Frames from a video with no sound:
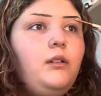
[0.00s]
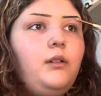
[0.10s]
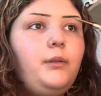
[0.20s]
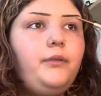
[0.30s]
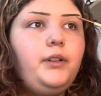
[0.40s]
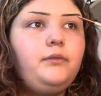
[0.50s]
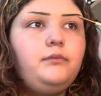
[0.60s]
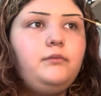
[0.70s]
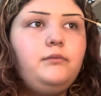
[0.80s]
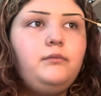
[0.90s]
We'll be fine.
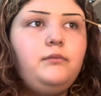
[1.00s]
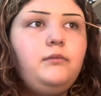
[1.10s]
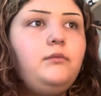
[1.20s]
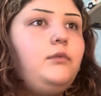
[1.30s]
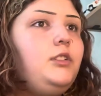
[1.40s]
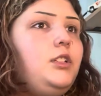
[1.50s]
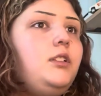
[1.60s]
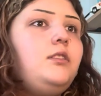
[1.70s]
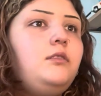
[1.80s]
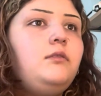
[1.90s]
We'll
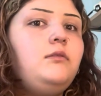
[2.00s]
just,